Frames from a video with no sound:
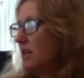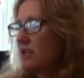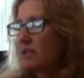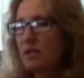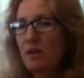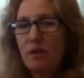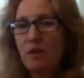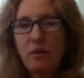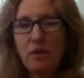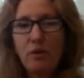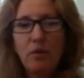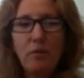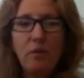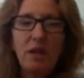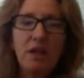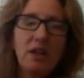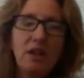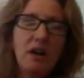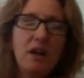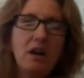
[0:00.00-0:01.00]
So
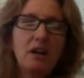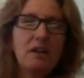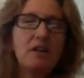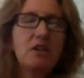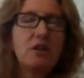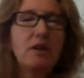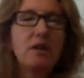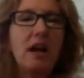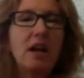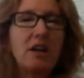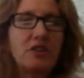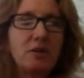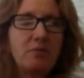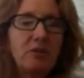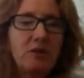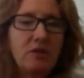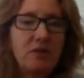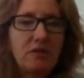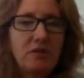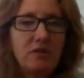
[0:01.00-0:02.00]
when the heart contracts, it
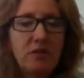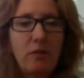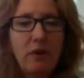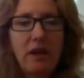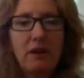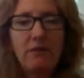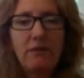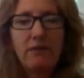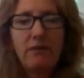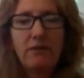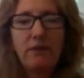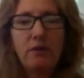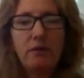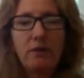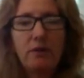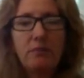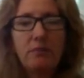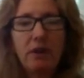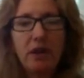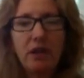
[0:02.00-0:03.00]
produces a wave of
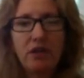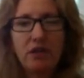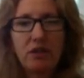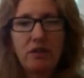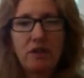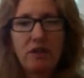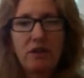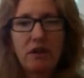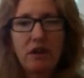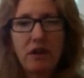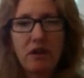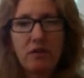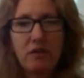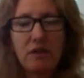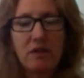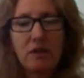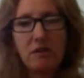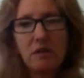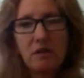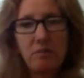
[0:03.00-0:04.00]
fluid pressure in the
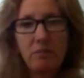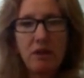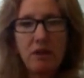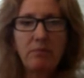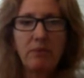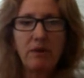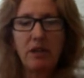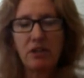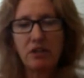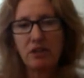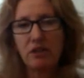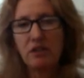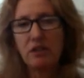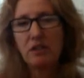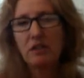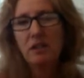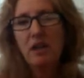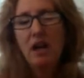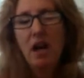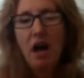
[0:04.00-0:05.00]
arteries known as blood pressure.
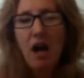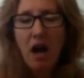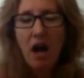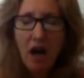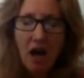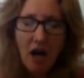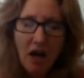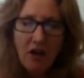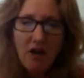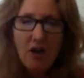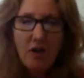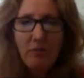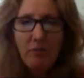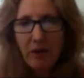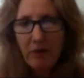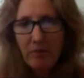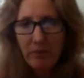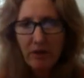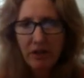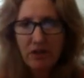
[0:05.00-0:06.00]
Although
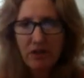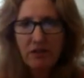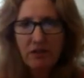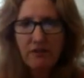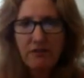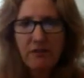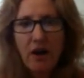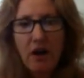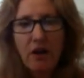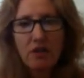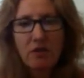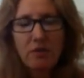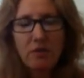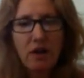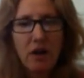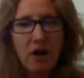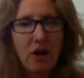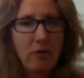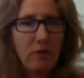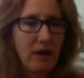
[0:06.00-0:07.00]
blood pressure falls when
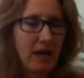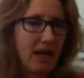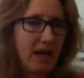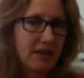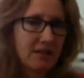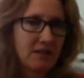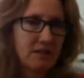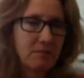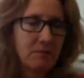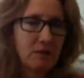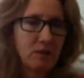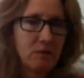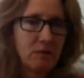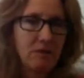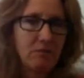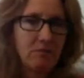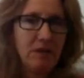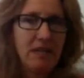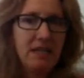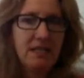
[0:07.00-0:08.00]
the heart relaxes
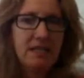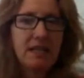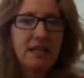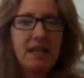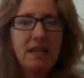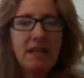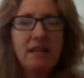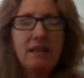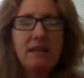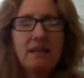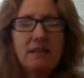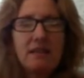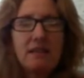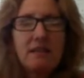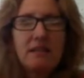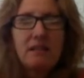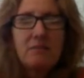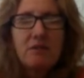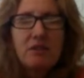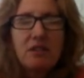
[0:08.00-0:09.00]
between beats, the
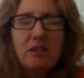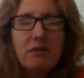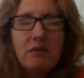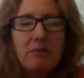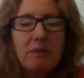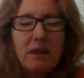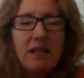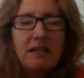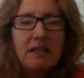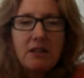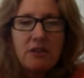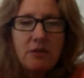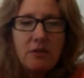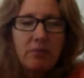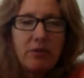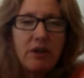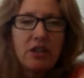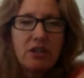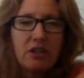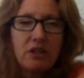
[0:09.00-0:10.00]
system still remains under
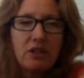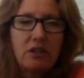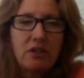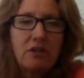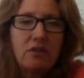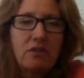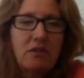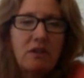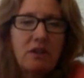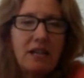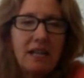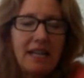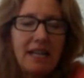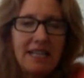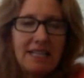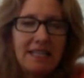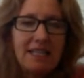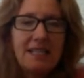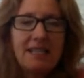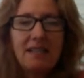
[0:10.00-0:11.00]
pressure due to the
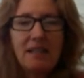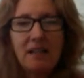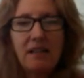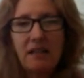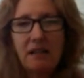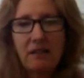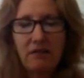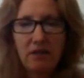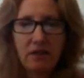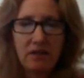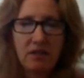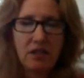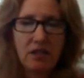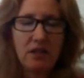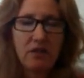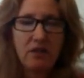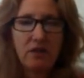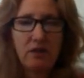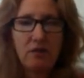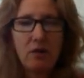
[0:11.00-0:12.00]
elasticity of the
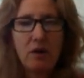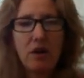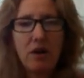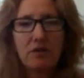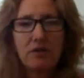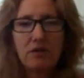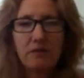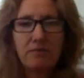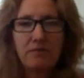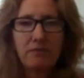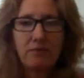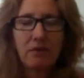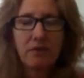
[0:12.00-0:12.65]
arterial walls.